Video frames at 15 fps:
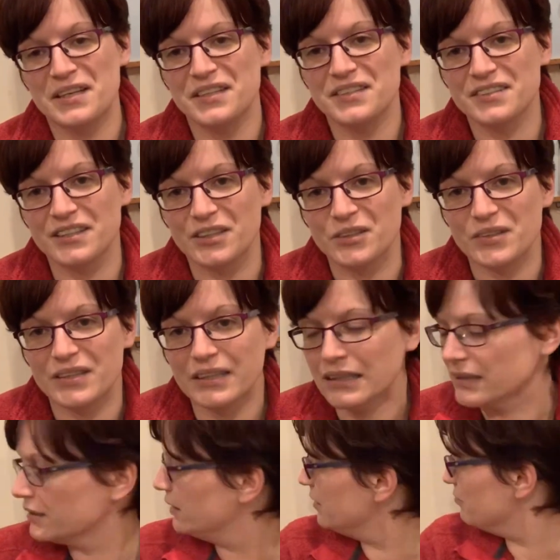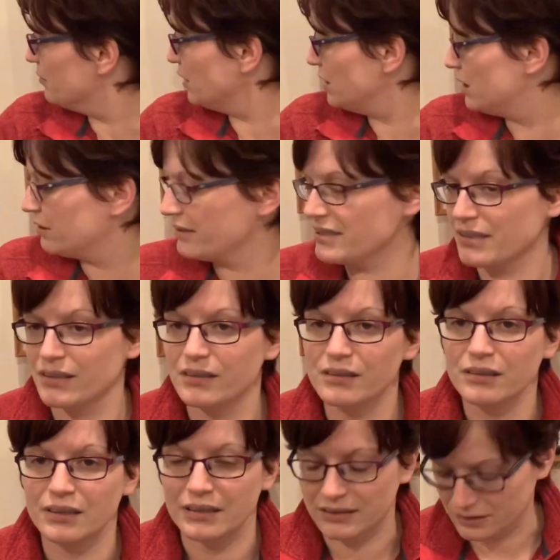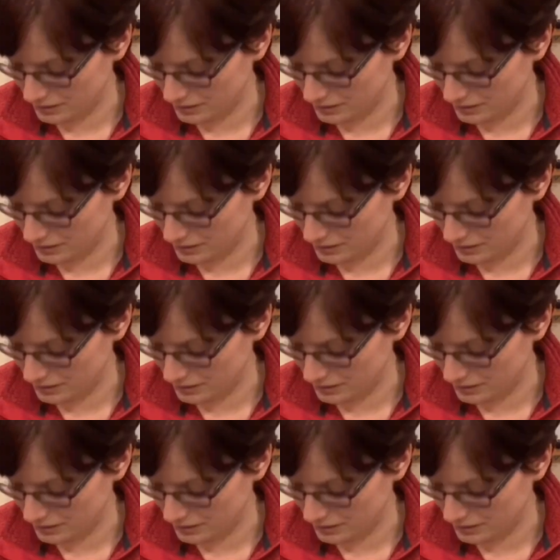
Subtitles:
So that's it. Monster is all